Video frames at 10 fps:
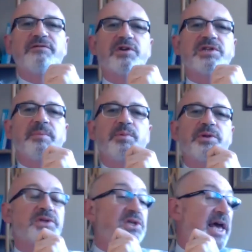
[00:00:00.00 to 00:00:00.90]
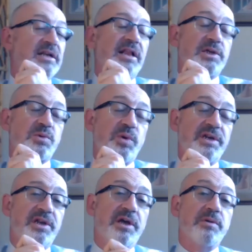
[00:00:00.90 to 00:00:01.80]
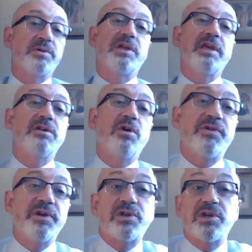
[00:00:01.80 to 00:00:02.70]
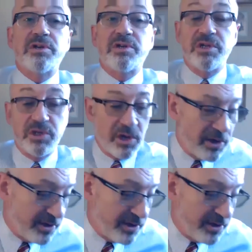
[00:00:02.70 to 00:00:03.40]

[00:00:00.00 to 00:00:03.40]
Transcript: for example, the stained glass windows in Gothic churches are